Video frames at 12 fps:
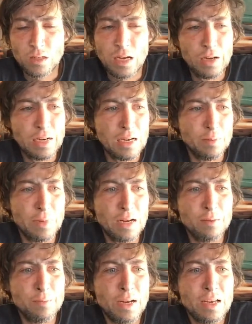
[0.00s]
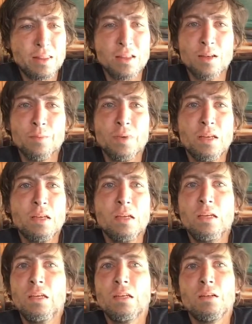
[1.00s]
I'd out mountain bike them,
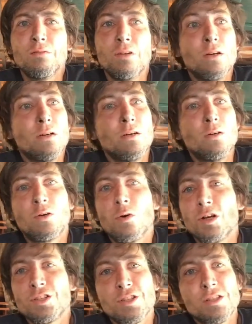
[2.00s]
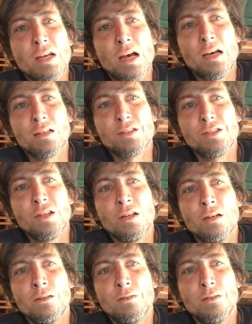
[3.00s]
you know, no questions asked, you
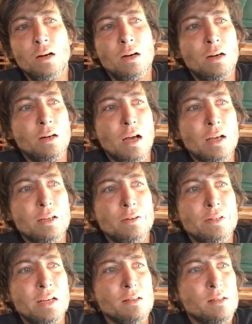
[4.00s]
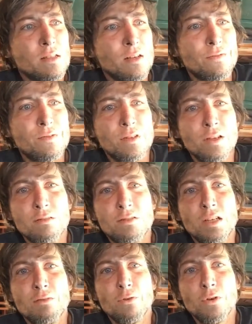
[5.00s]
know. I'd go down stuff, you know,
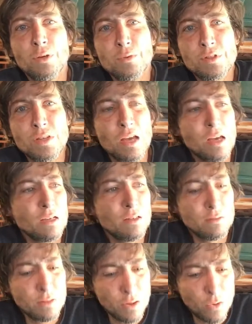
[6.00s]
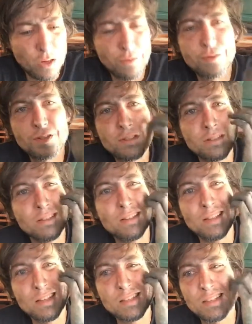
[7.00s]
T-Roy would say, hey, go off
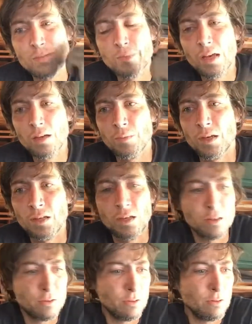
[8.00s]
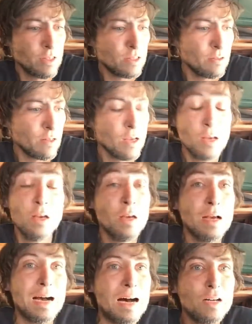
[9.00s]
this embankment, you know, do this, do that.
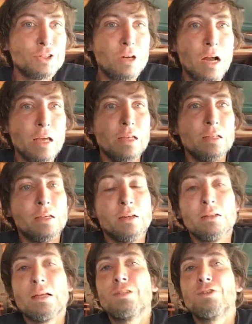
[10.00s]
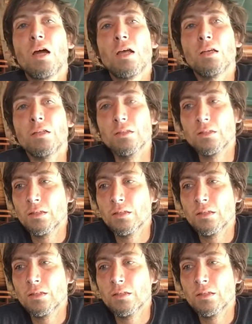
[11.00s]
I'll try it, you know, and I tried it.